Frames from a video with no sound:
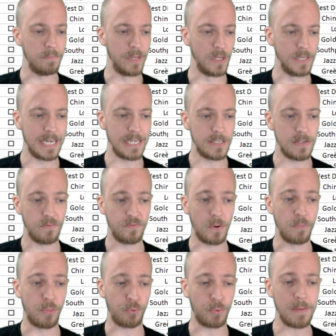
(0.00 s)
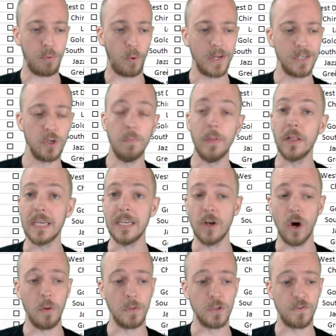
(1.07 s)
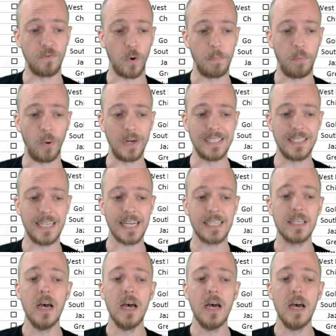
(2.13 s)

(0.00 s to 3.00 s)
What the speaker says: buildings from 3.2 million to almost 4.6,